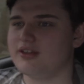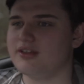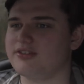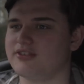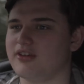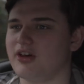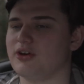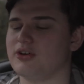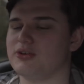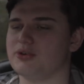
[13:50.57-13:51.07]

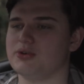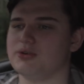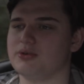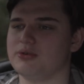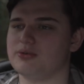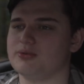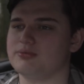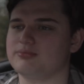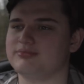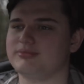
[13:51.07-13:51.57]

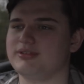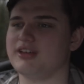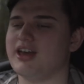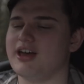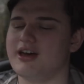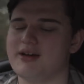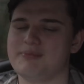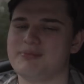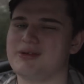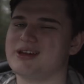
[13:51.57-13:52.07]
So
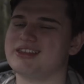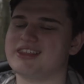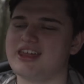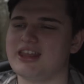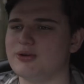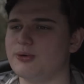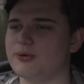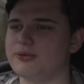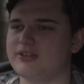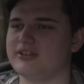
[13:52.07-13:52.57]
yeah, but
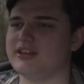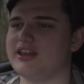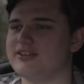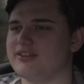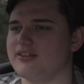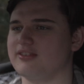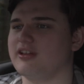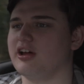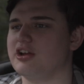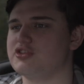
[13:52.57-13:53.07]
then also
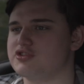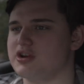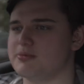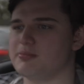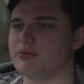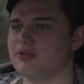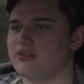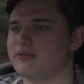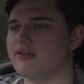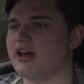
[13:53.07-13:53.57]
this is like
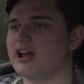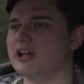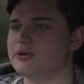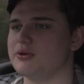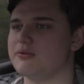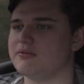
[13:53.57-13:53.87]
triple the value